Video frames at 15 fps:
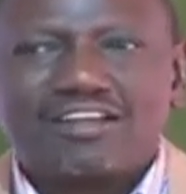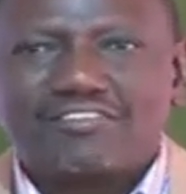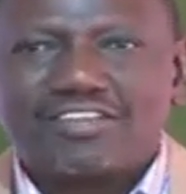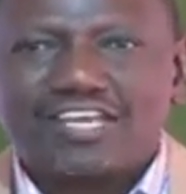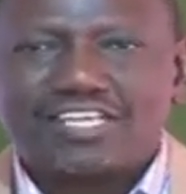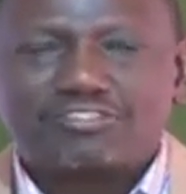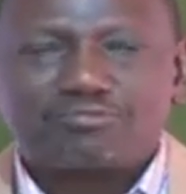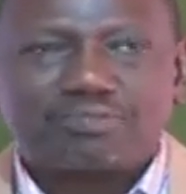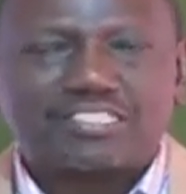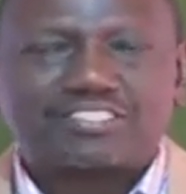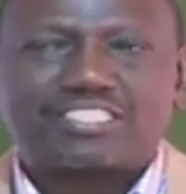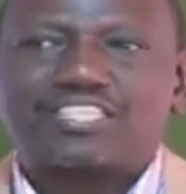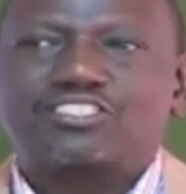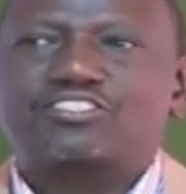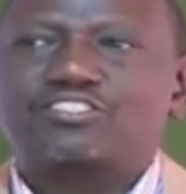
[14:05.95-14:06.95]
the
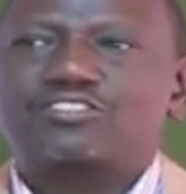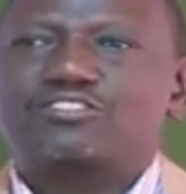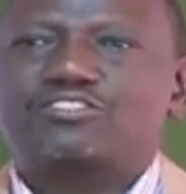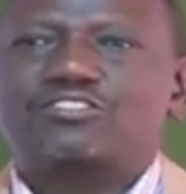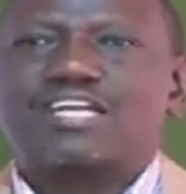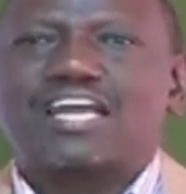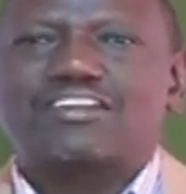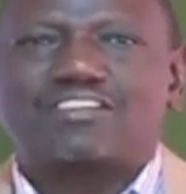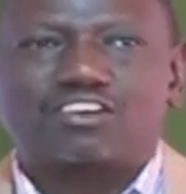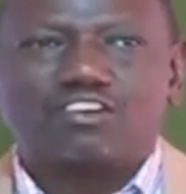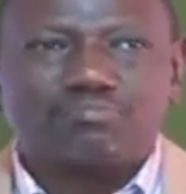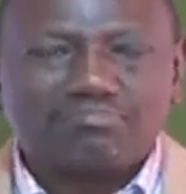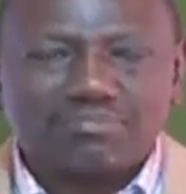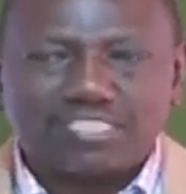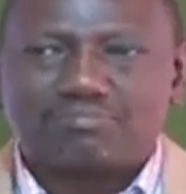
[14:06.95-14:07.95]
expectations and the
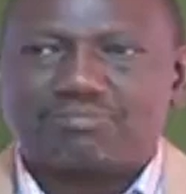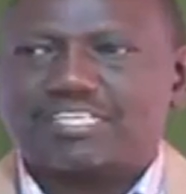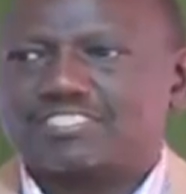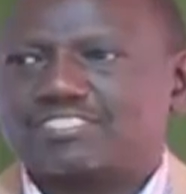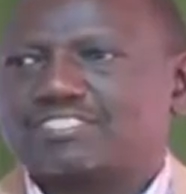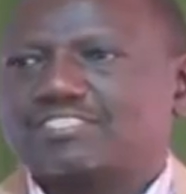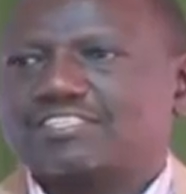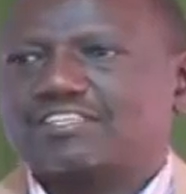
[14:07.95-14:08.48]
commitments